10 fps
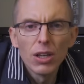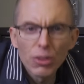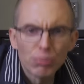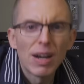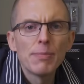
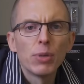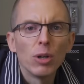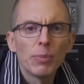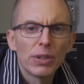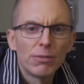The ramp
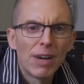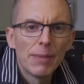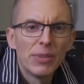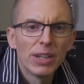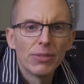up and
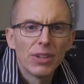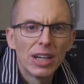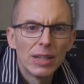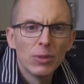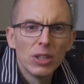ramp down
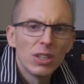time